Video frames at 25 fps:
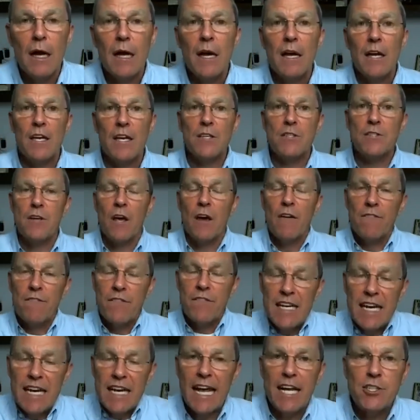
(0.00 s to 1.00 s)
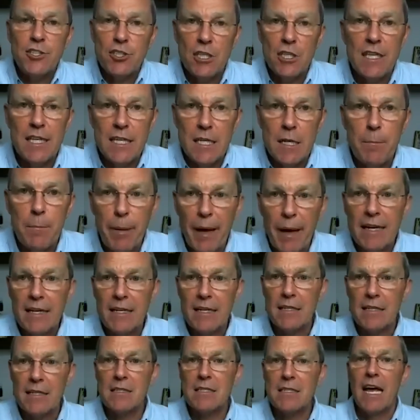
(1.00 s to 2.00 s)
his financial
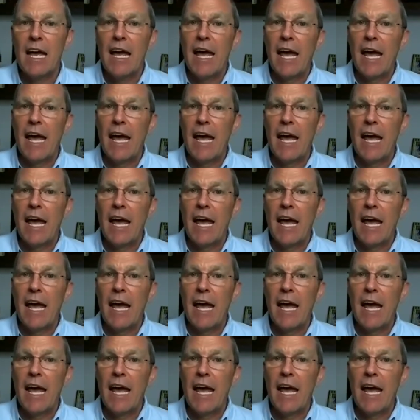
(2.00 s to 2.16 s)
independence.